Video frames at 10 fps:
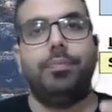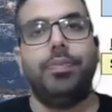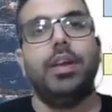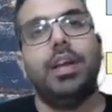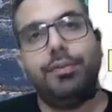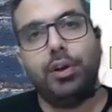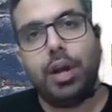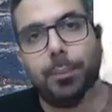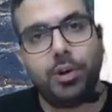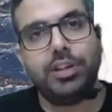if you
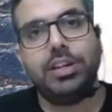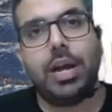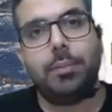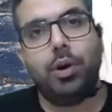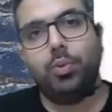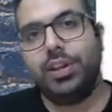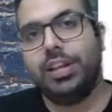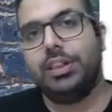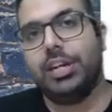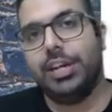deposit the amount within
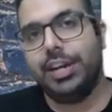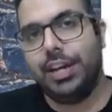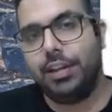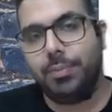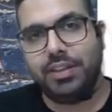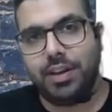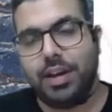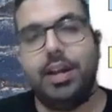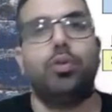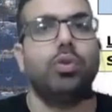30 days basically
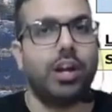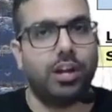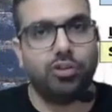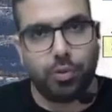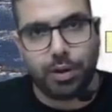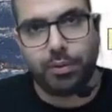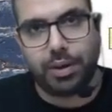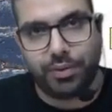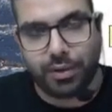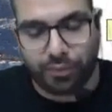to the consumer
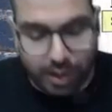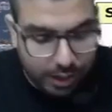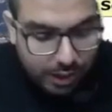welfare fund